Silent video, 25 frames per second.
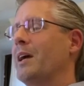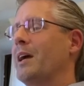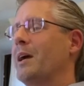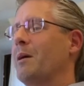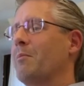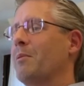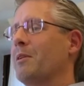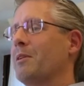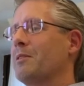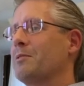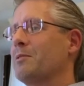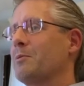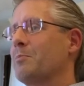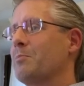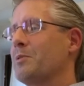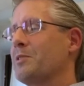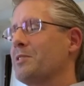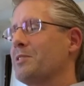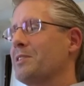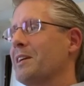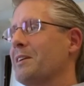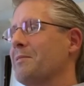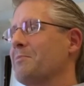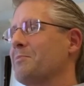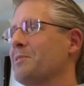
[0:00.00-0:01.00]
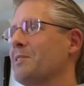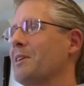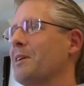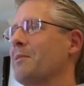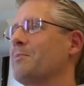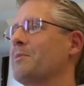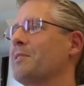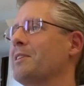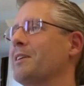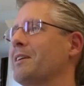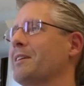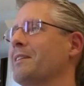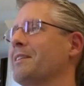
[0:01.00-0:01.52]
able to present
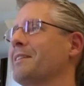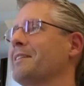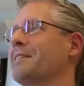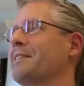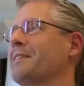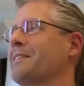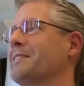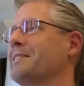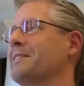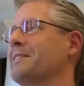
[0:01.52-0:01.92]
something